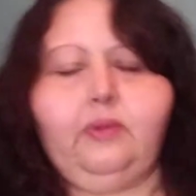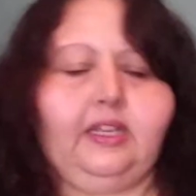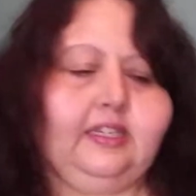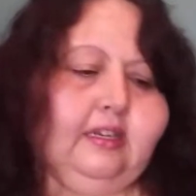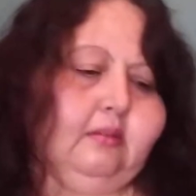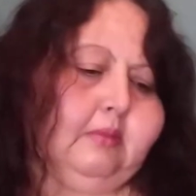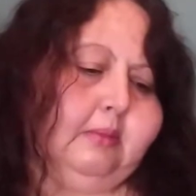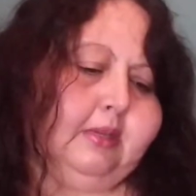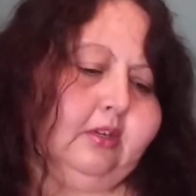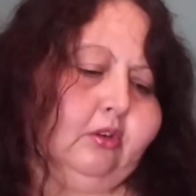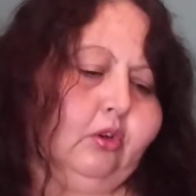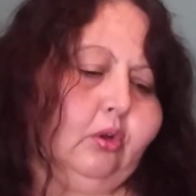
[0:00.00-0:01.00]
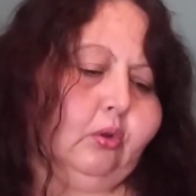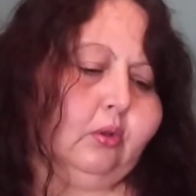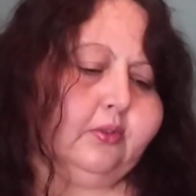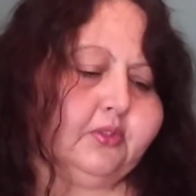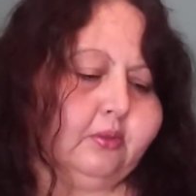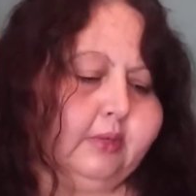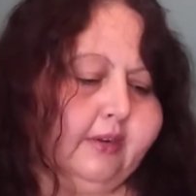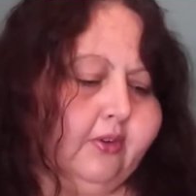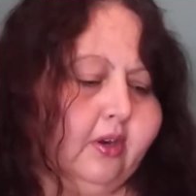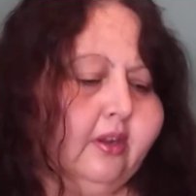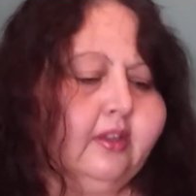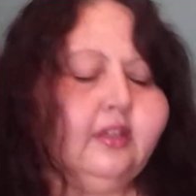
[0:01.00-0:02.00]
write down maybe your goals or
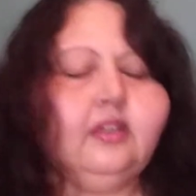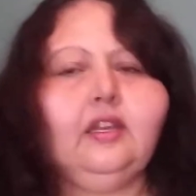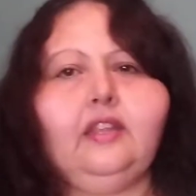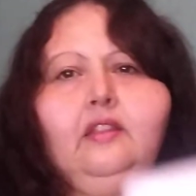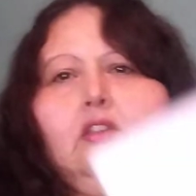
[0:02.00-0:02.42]
whatever. And